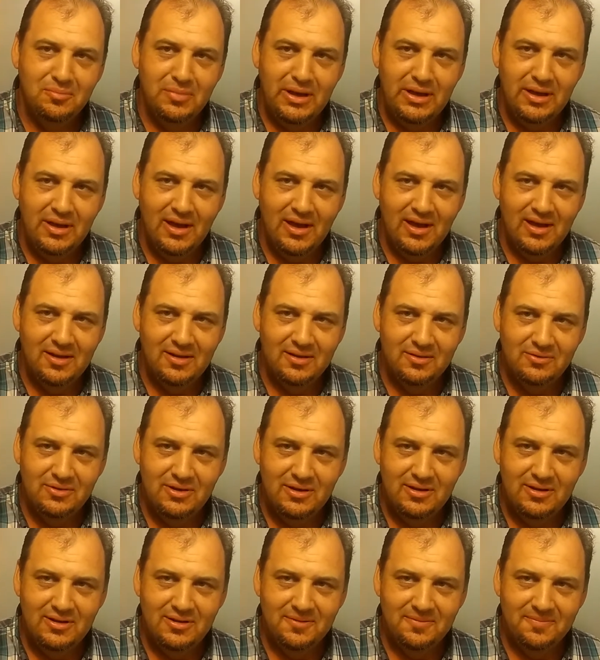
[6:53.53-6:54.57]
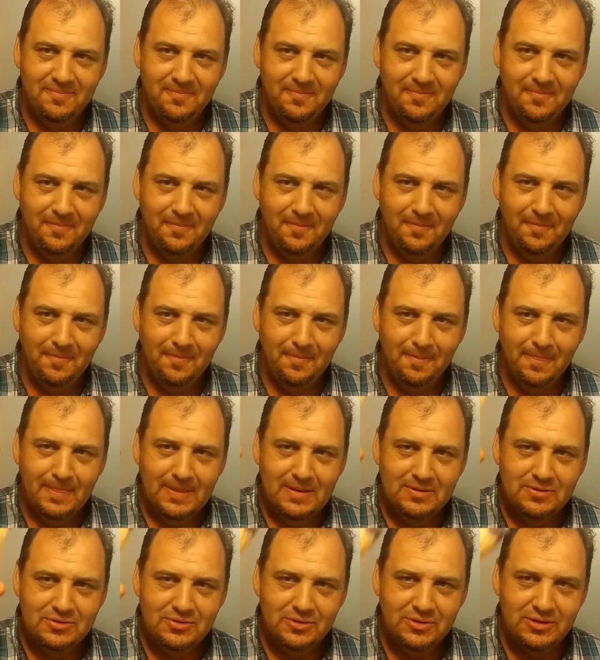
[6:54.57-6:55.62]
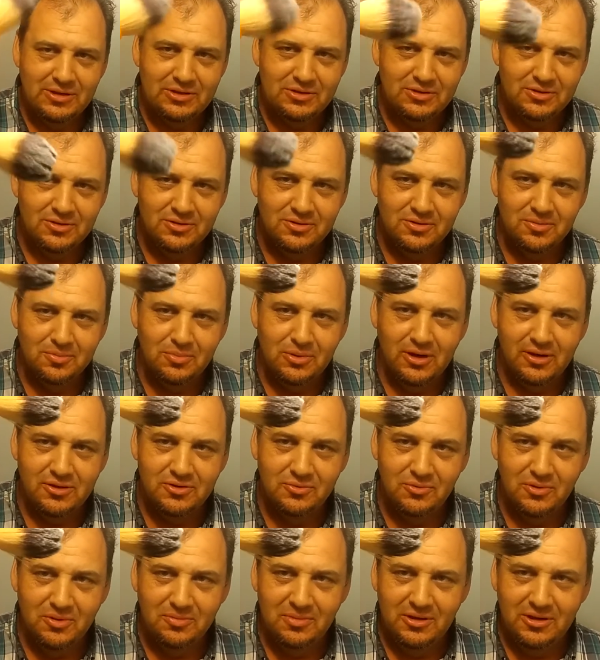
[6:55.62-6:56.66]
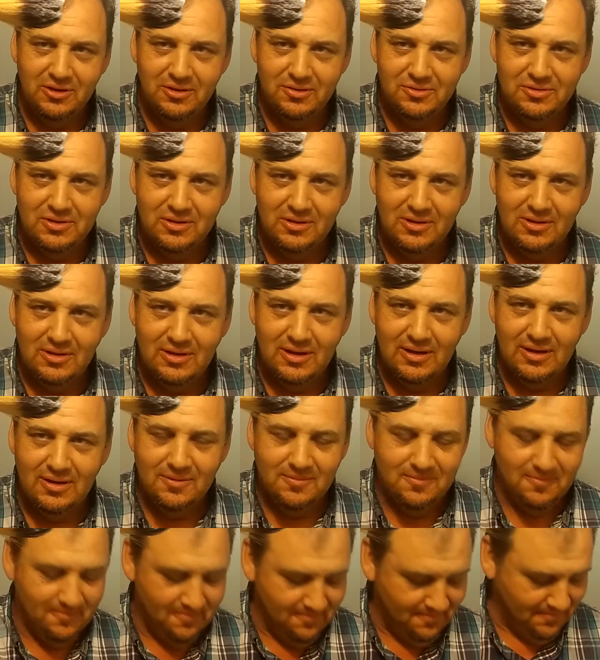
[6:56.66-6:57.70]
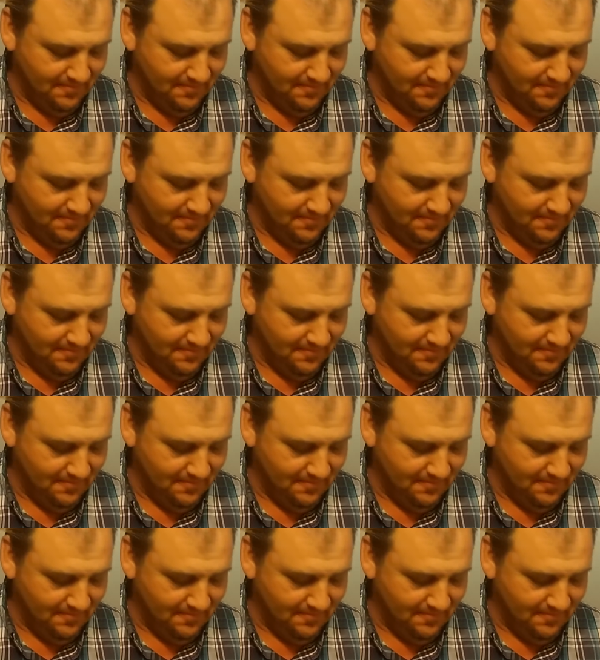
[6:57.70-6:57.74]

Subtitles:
Beehive? So this is the brush we'll be using tonight.